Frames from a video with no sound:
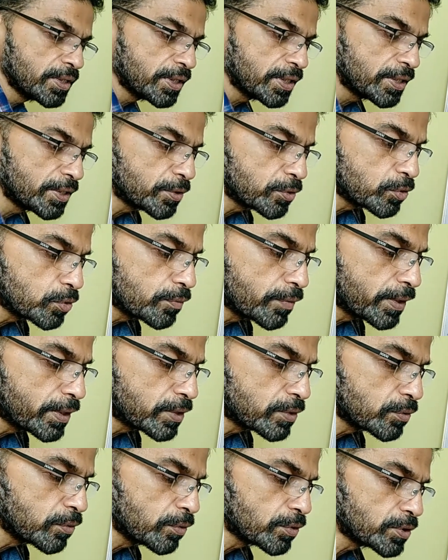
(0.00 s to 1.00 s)
additive
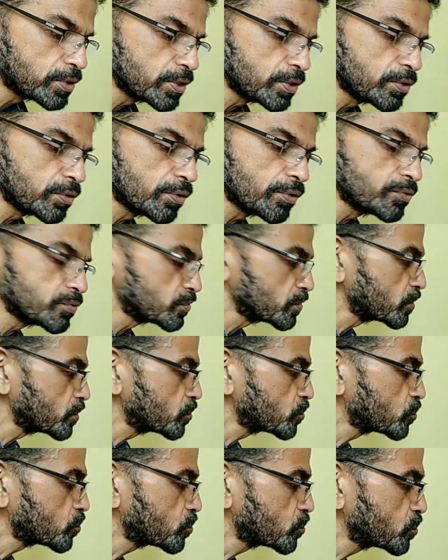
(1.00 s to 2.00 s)
white Gaussian noise
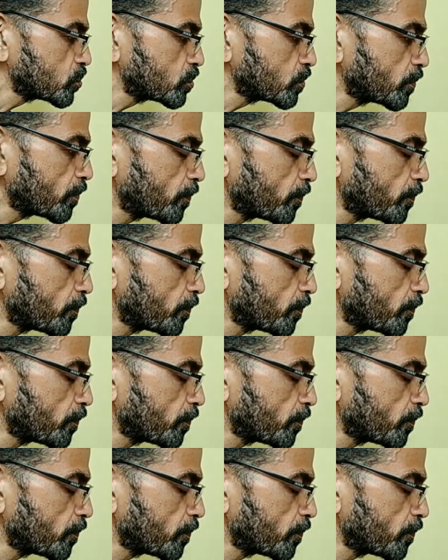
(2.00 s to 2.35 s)
is